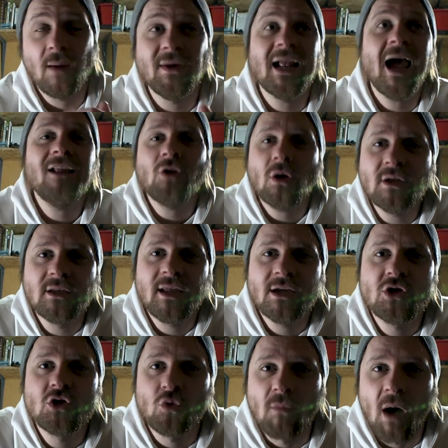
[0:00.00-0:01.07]
I mean, I'd done
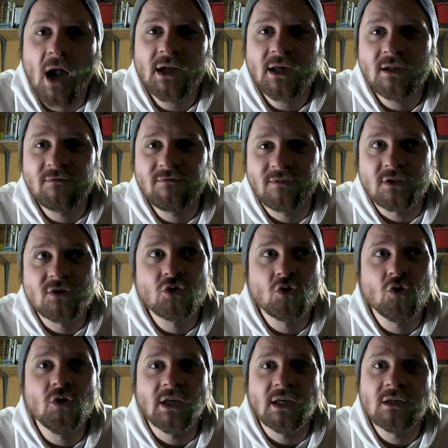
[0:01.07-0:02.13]
digital marketing for
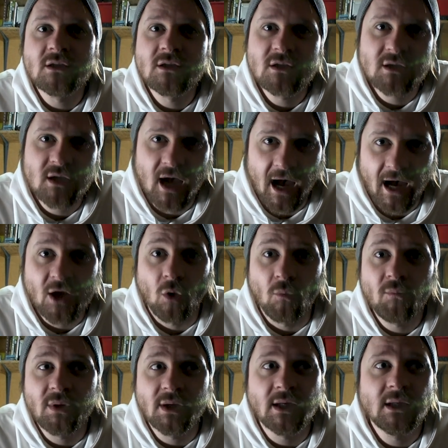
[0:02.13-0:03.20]
2 years at a
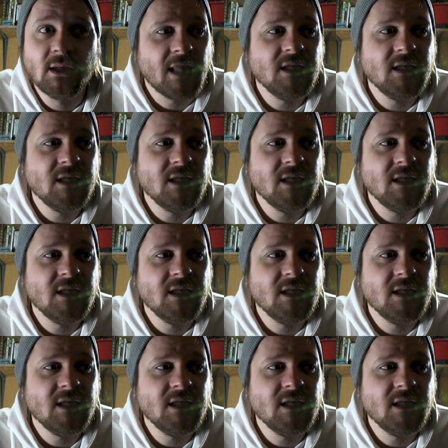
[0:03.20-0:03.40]
company,